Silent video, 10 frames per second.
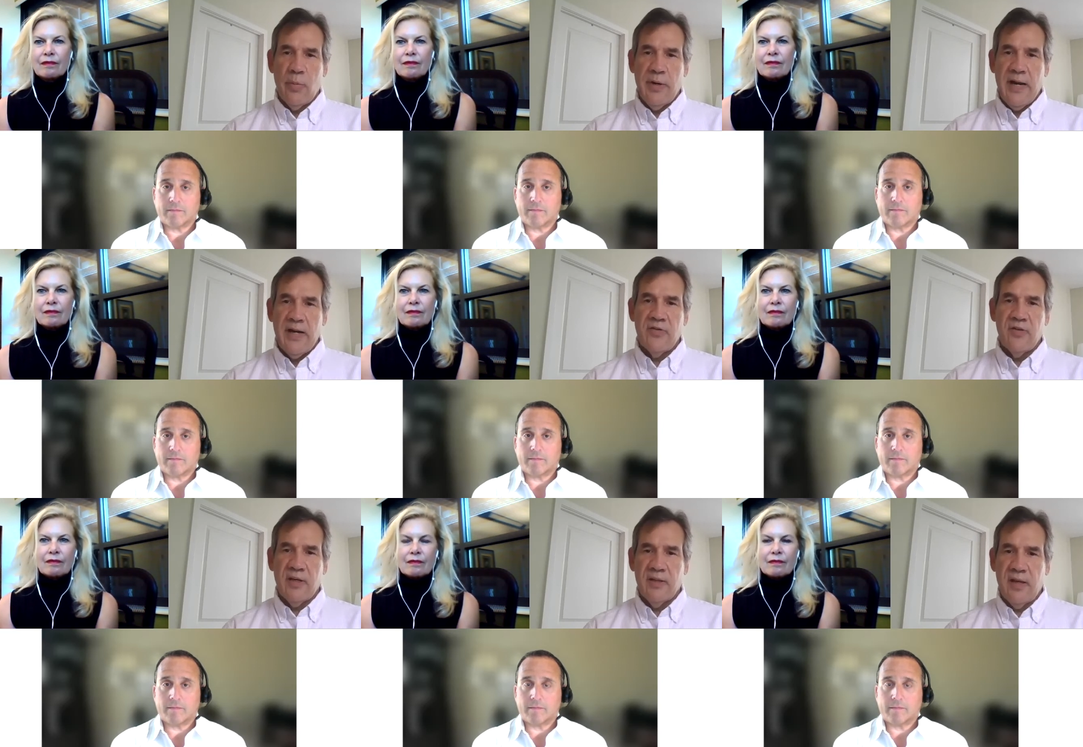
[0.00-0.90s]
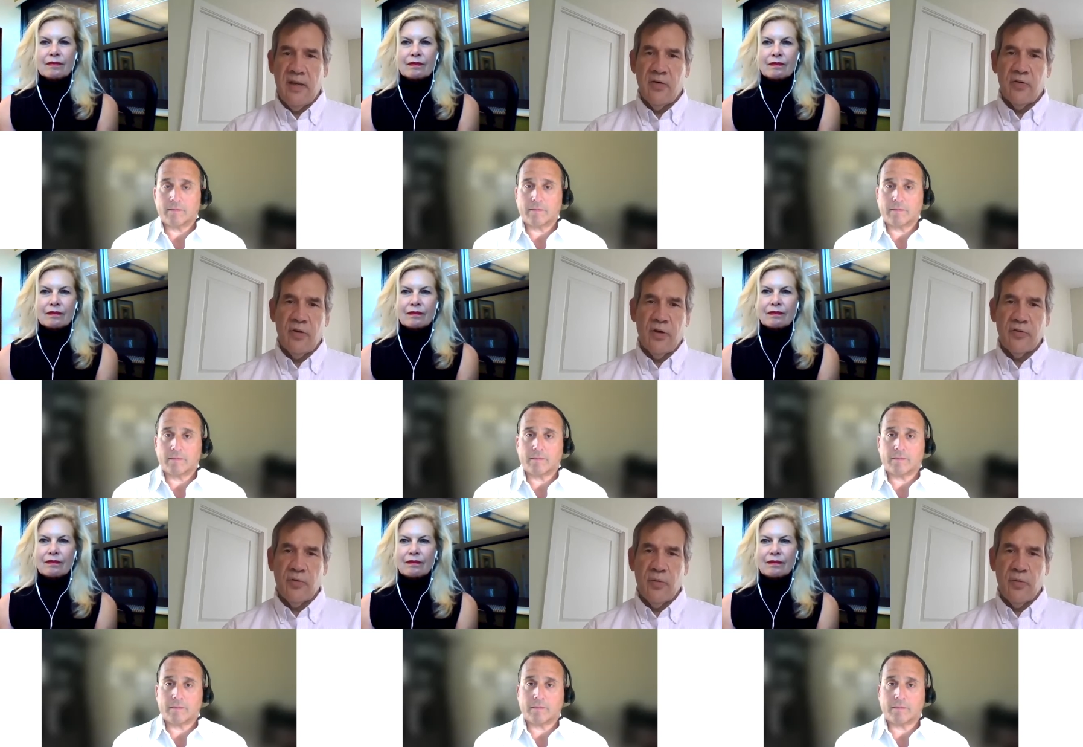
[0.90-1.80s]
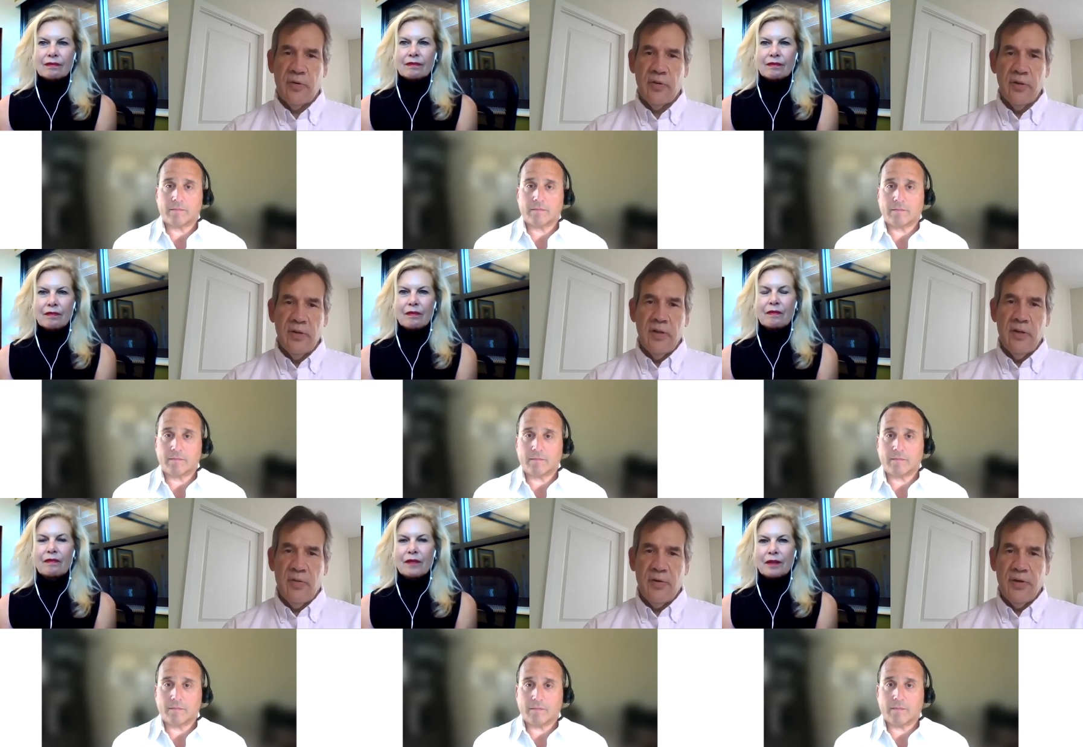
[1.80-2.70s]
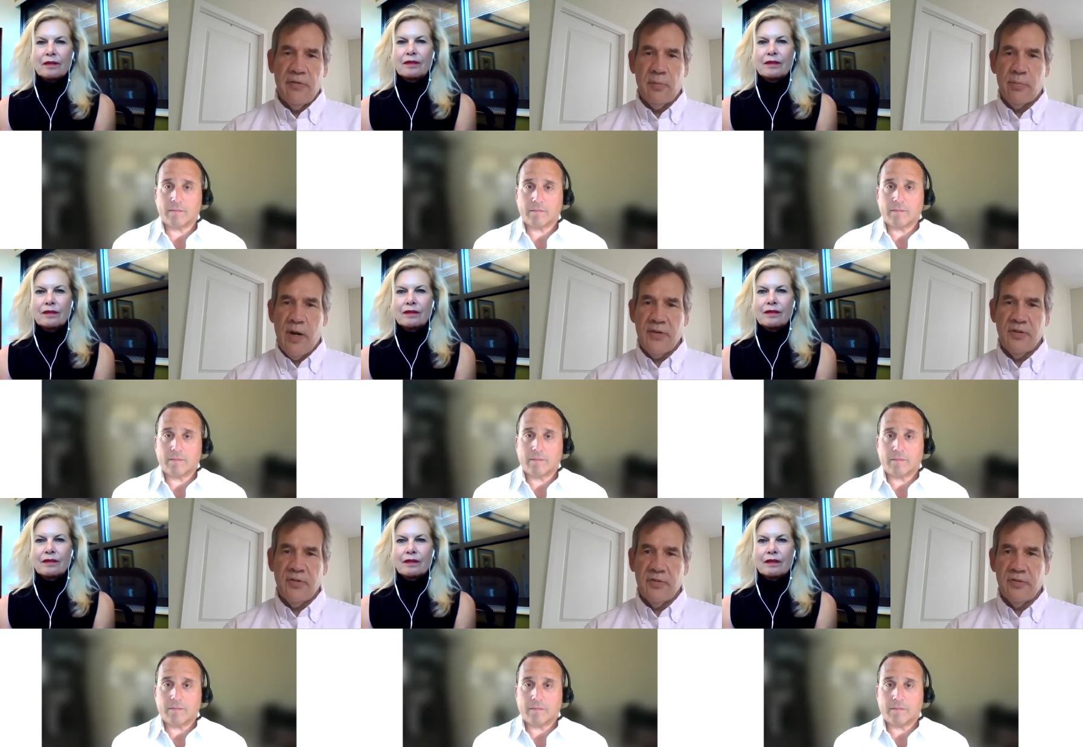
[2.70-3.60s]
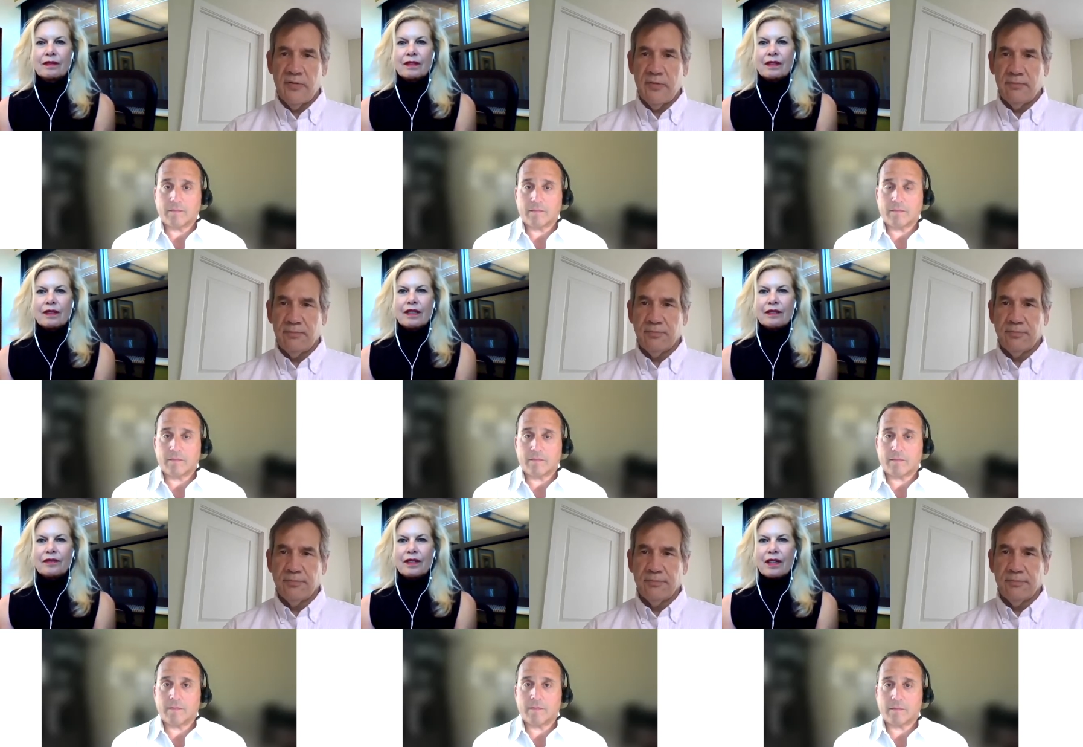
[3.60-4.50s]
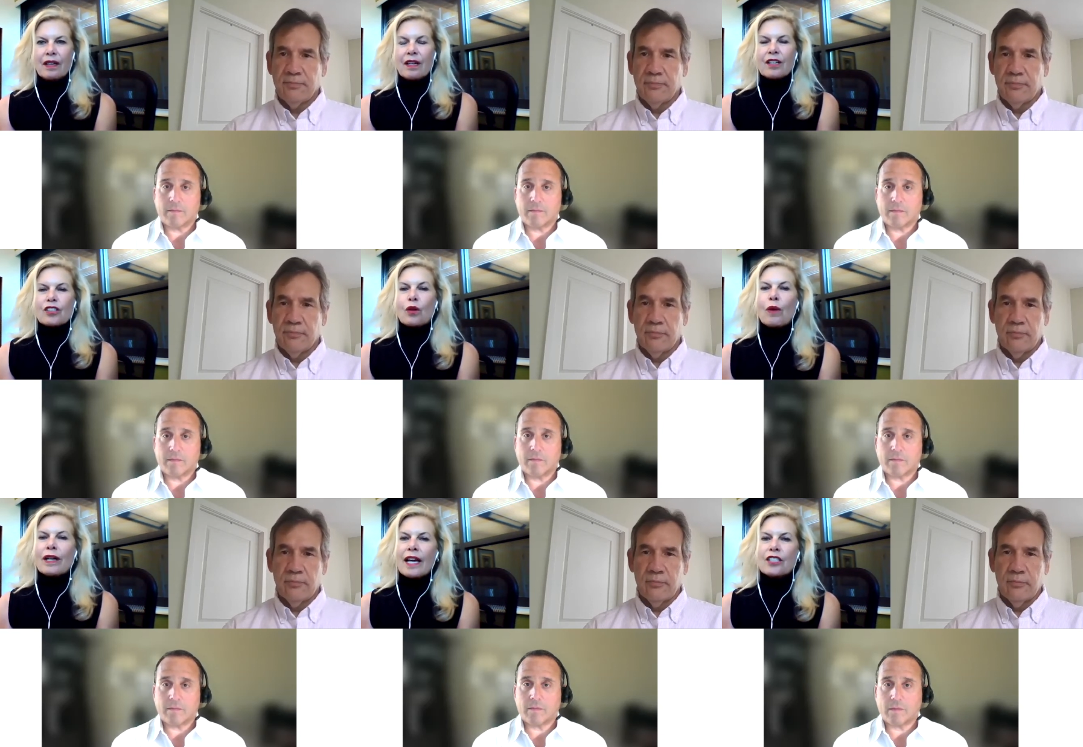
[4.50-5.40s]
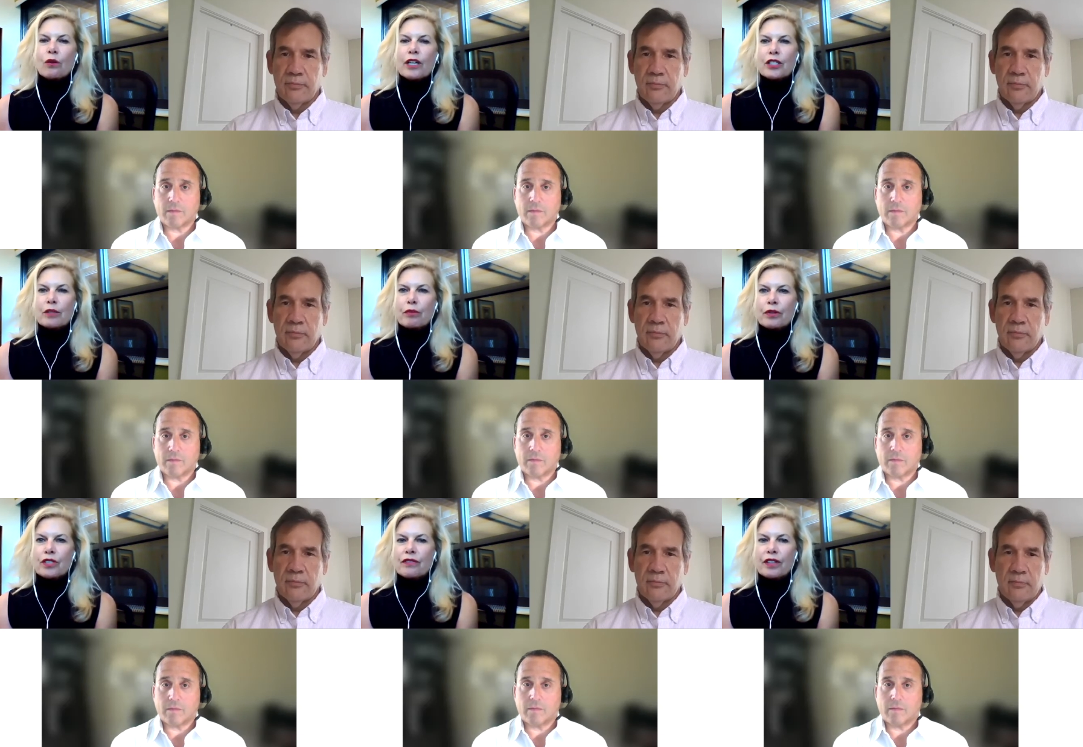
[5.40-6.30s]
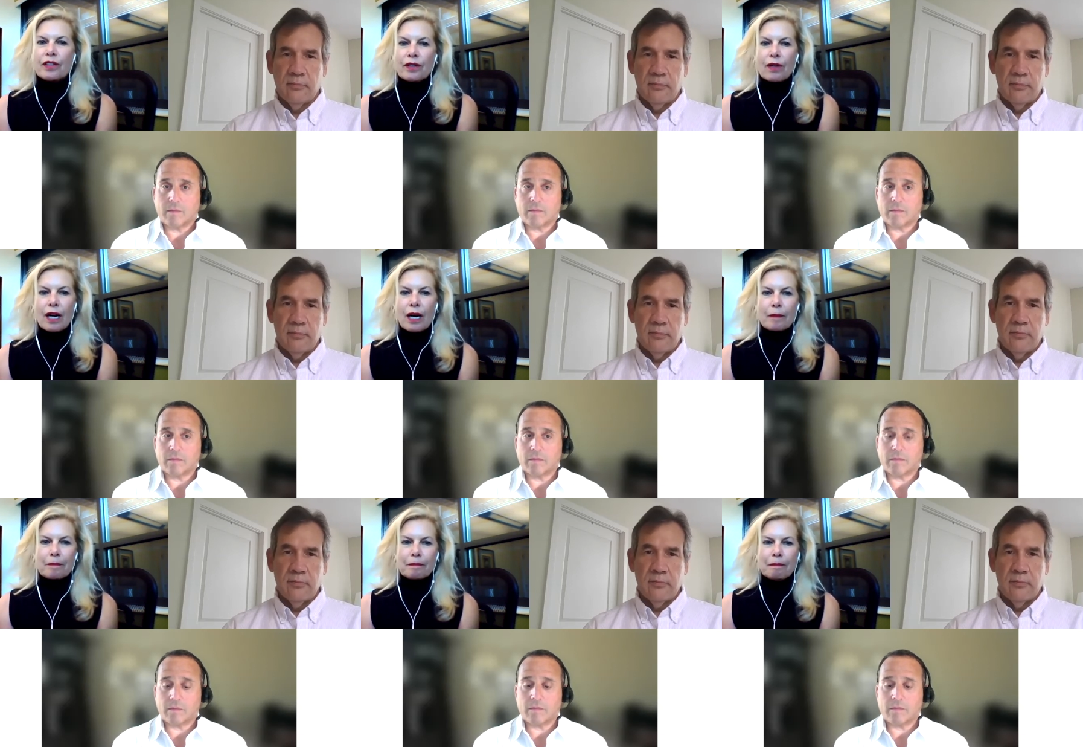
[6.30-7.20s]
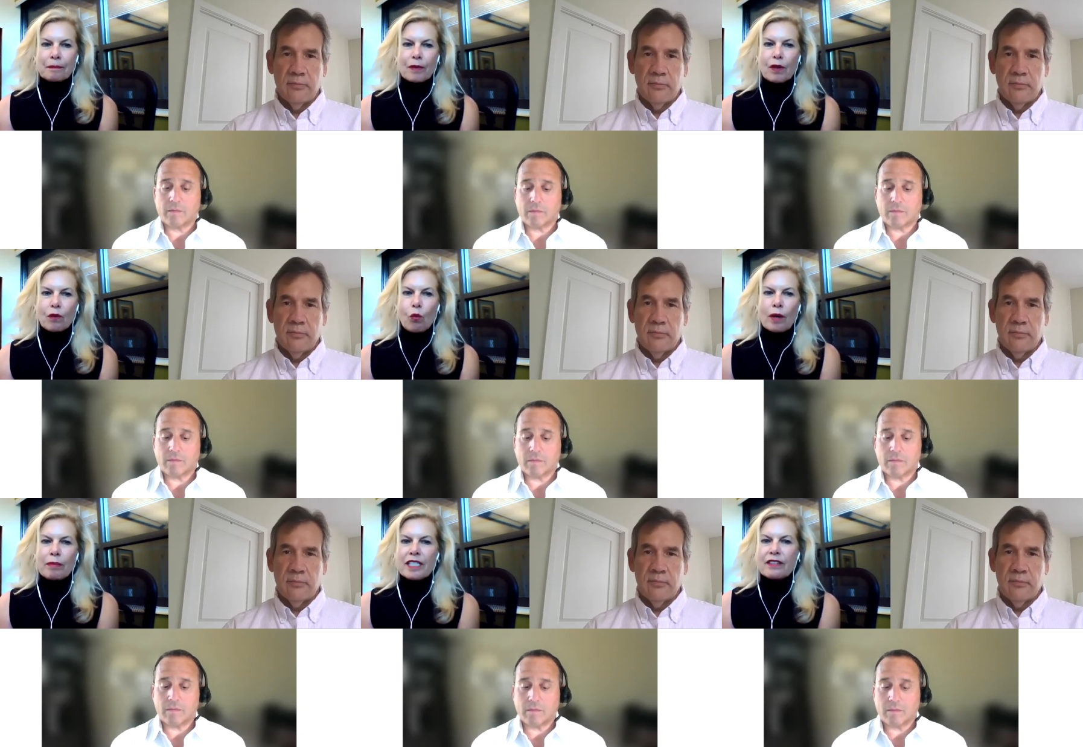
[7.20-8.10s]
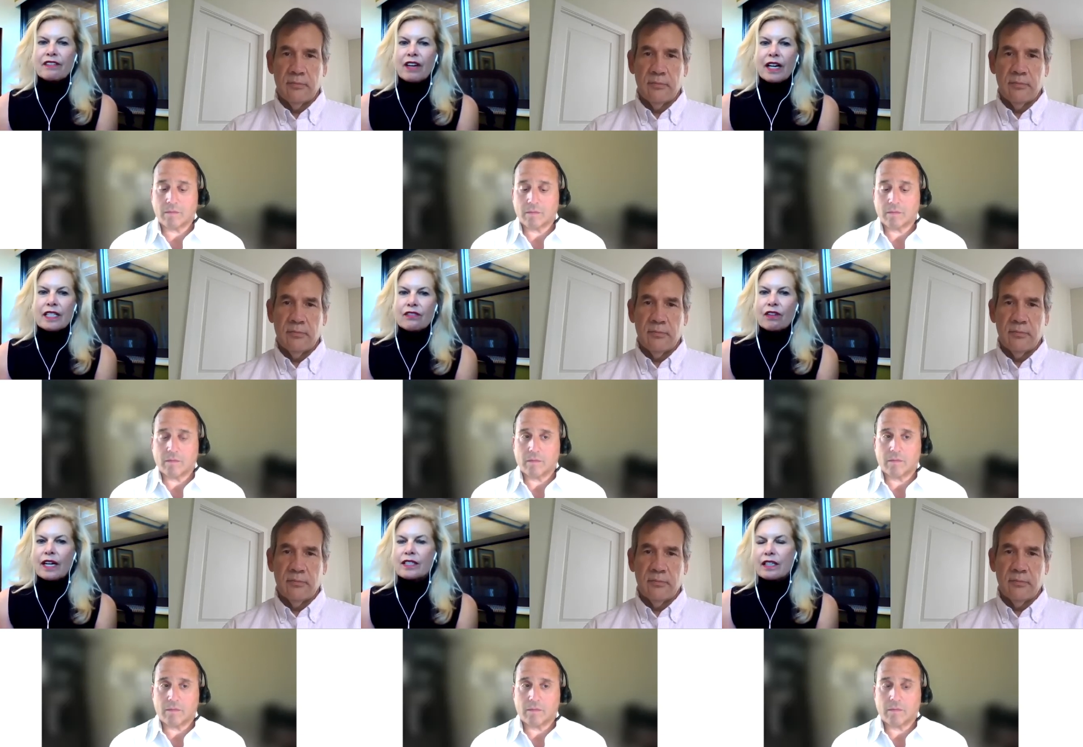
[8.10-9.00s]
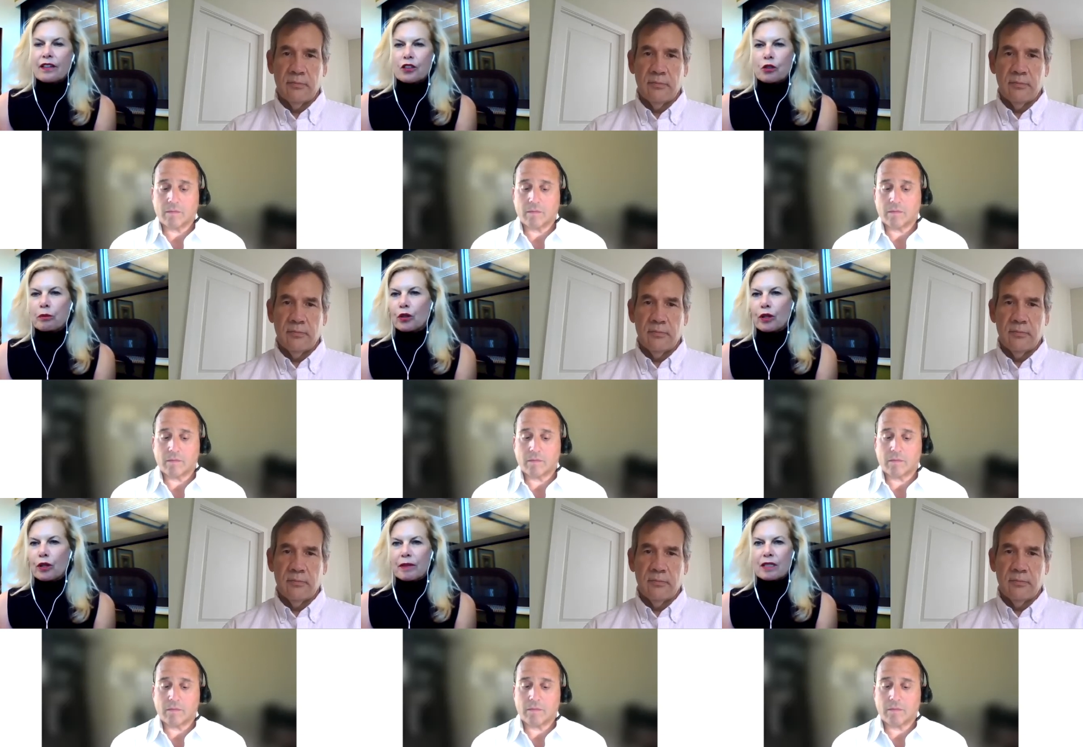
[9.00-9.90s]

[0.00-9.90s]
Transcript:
Speaker 1: Kubernetes and containers are. So they're, you know, they're yeah. different processes.
Speaker 2: Yeah. So one last question, Bruce, for you. Um, one piece of advice for IT and their deployments at